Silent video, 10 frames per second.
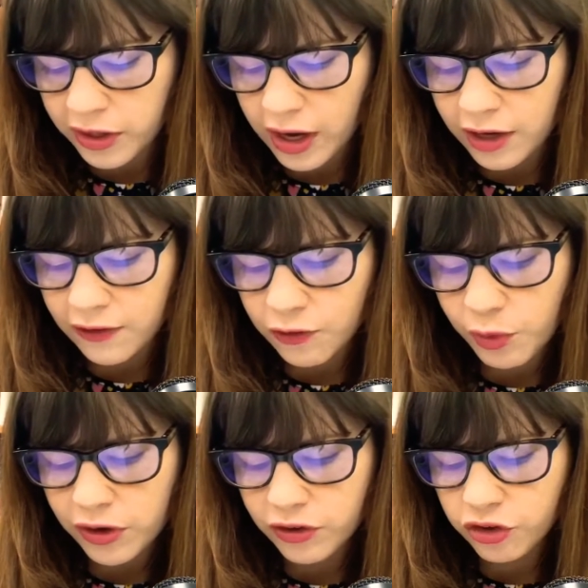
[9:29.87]
and it's
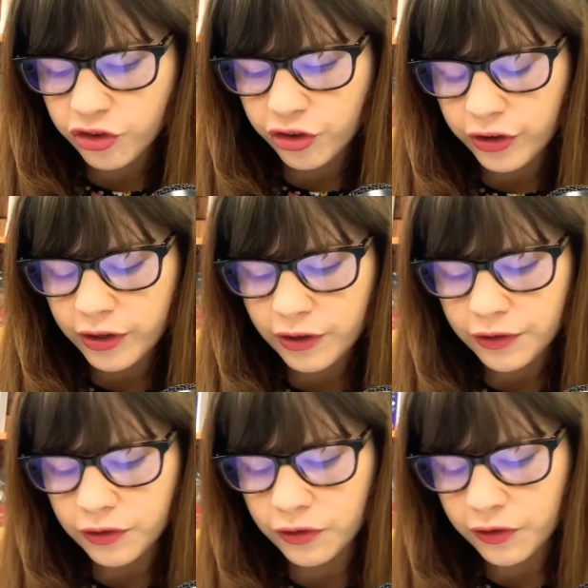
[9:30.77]
when she
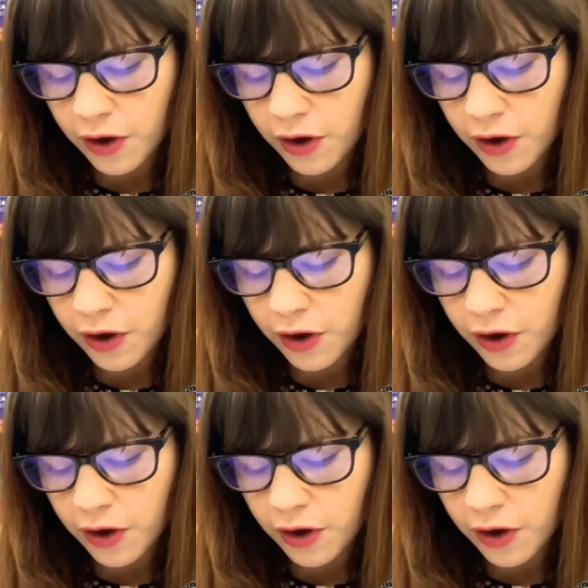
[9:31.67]
is